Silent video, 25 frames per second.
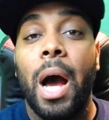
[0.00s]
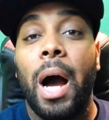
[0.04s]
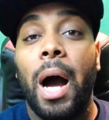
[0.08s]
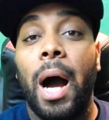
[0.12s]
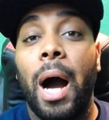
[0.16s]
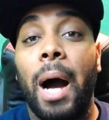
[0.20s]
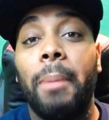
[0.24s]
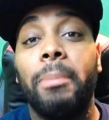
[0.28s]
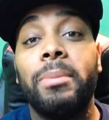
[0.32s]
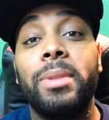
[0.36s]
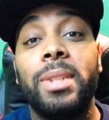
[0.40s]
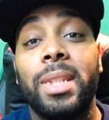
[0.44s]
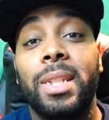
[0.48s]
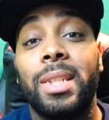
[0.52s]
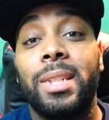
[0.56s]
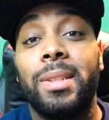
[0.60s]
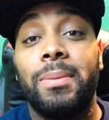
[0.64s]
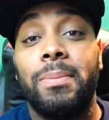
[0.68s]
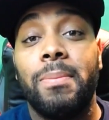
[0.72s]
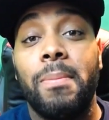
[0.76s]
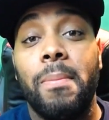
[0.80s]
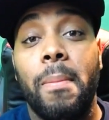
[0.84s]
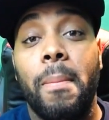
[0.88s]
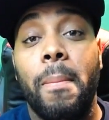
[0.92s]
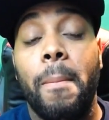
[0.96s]
I'm just
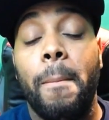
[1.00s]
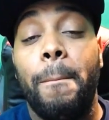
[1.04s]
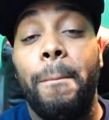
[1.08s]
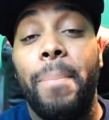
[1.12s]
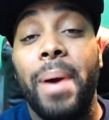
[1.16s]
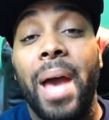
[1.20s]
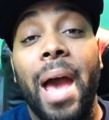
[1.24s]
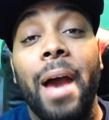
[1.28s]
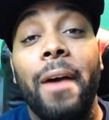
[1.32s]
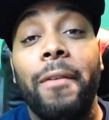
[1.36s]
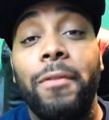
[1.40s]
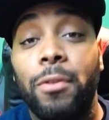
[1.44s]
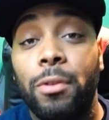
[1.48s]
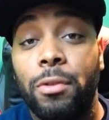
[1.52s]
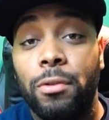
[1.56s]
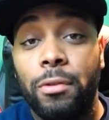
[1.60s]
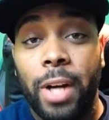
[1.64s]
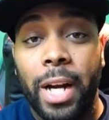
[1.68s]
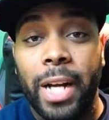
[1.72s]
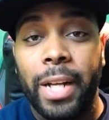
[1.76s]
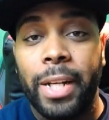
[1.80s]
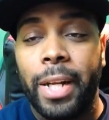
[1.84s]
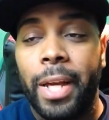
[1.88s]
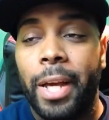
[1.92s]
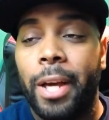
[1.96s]
baffled
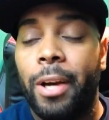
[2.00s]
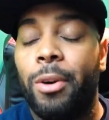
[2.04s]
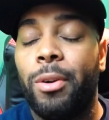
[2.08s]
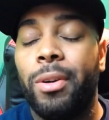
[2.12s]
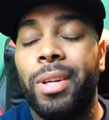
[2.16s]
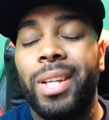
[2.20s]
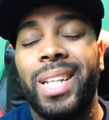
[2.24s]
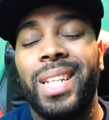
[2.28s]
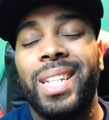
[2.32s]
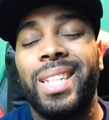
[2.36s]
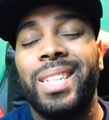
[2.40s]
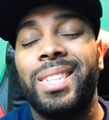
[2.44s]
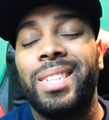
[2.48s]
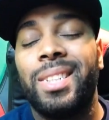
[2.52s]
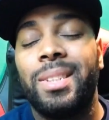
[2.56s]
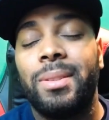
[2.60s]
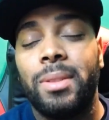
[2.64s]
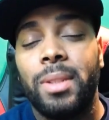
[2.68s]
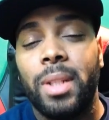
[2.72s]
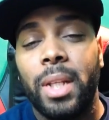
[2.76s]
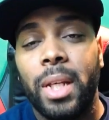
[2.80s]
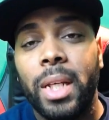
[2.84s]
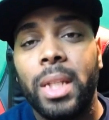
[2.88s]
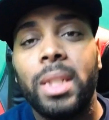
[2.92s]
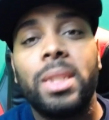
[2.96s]
right now. It's
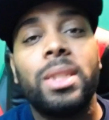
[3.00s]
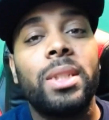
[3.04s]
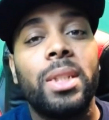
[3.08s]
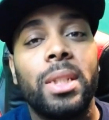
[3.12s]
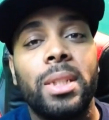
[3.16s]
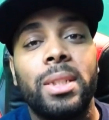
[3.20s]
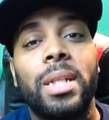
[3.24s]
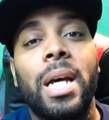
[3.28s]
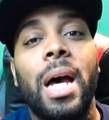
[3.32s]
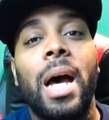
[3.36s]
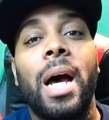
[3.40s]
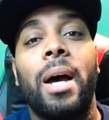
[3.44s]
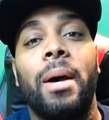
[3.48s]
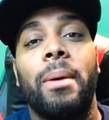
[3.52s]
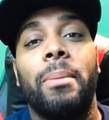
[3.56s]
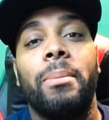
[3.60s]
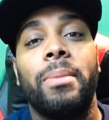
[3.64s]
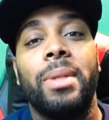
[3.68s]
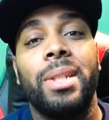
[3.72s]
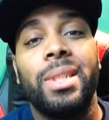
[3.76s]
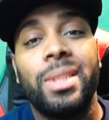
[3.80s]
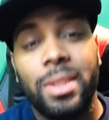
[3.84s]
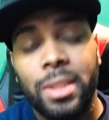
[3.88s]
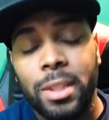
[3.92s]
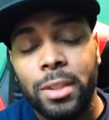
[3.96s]
the time.
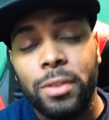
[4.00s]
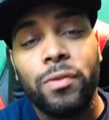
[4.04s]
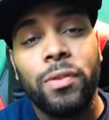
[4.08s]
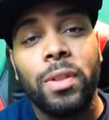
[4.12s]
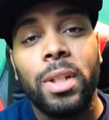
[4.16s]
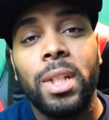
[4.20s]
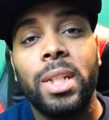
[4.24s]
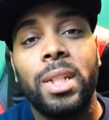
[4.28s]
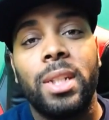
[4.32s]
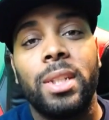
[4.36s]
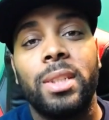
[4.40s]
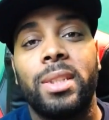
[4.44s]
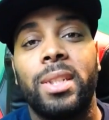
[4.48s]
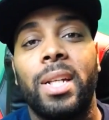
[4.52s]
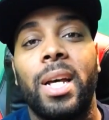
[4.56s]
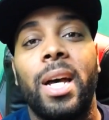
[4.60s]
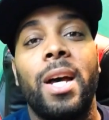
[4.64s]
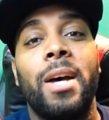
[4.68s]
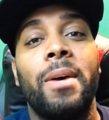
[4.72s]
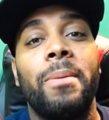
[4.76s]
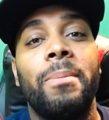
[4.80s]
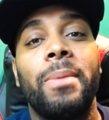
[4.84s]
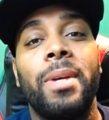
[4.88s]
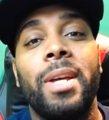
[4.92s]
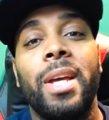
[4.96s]
It's really the
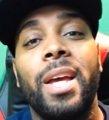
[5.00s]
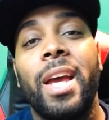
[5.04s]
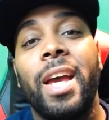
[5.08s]
time.